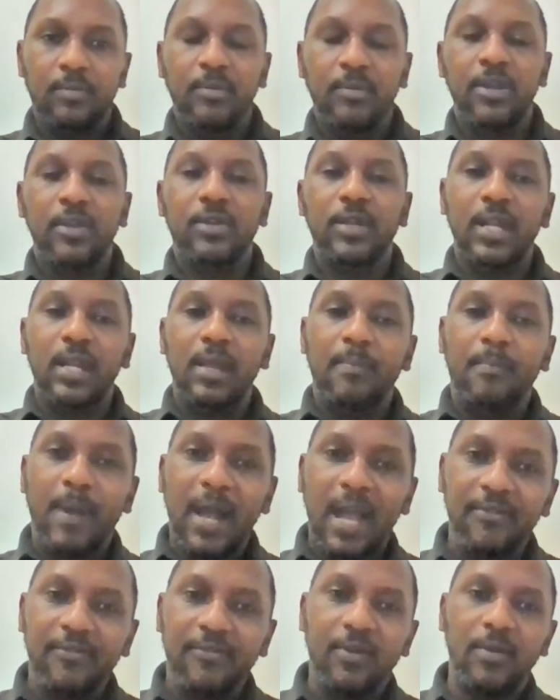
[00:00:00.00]
But you need to
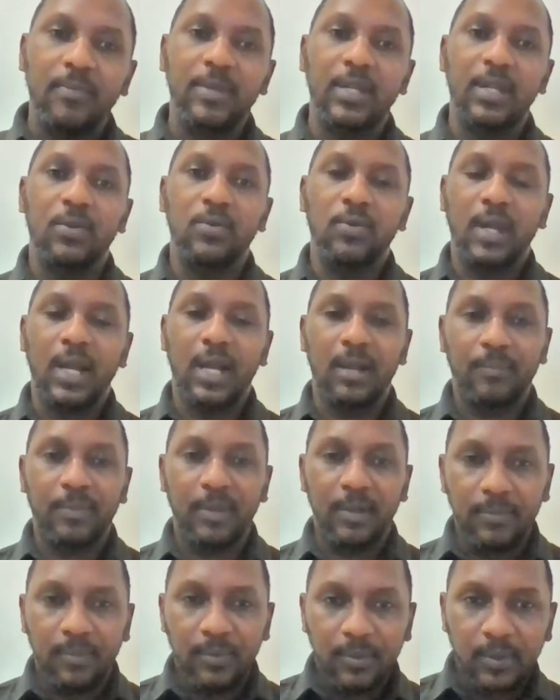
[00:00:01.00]
buy from the local
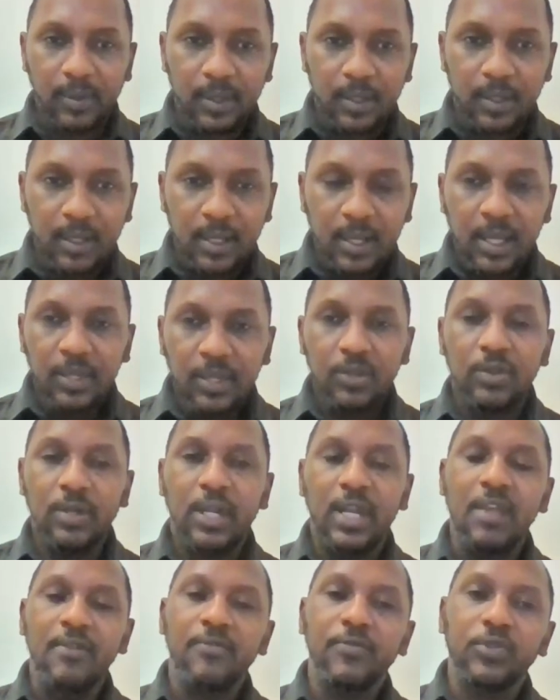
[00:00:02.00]
people. You
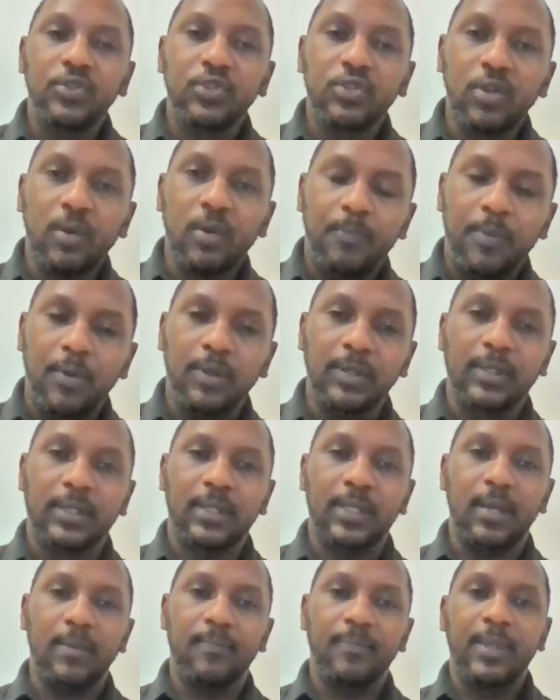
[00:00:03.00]
need to even support
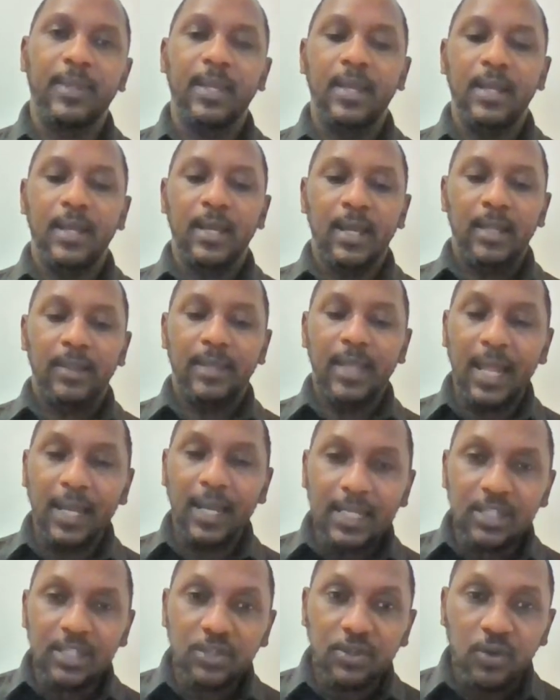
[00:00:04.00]
them. They are
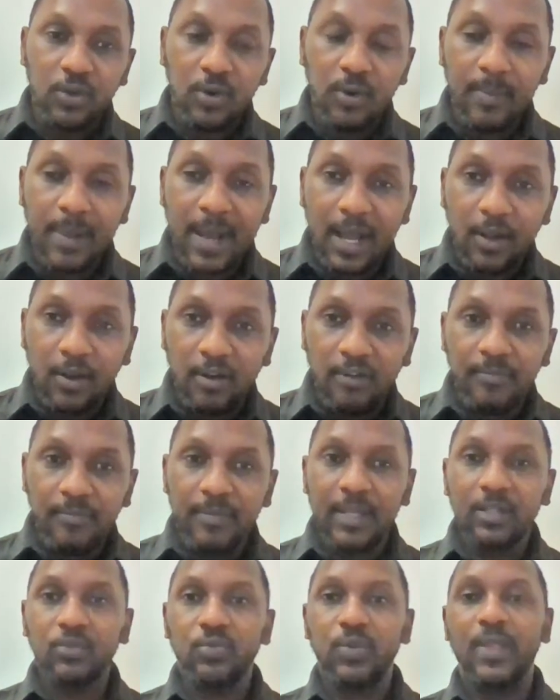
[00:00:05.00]
an Nkrumah
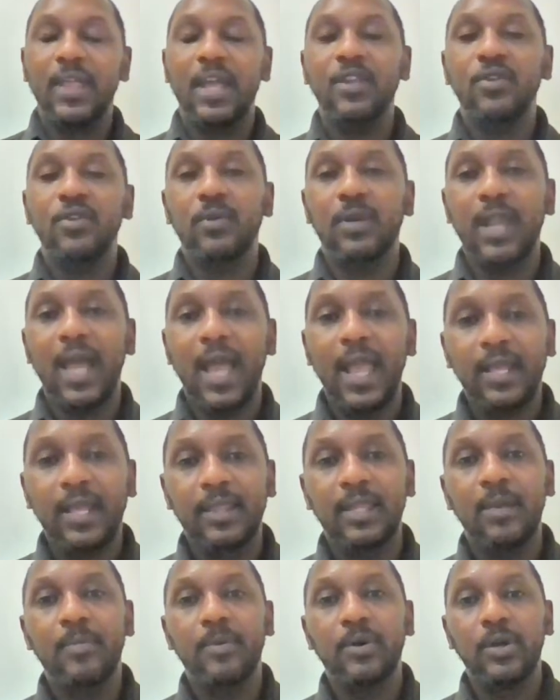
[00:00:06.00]
government, whether you like
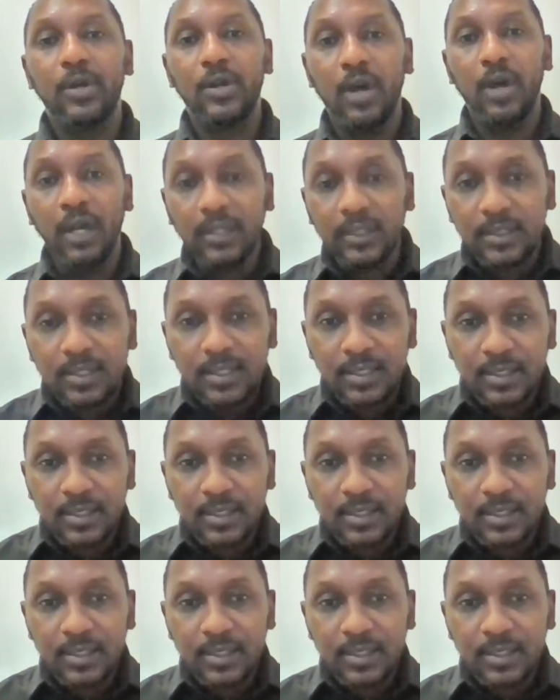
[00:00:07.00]
them or not.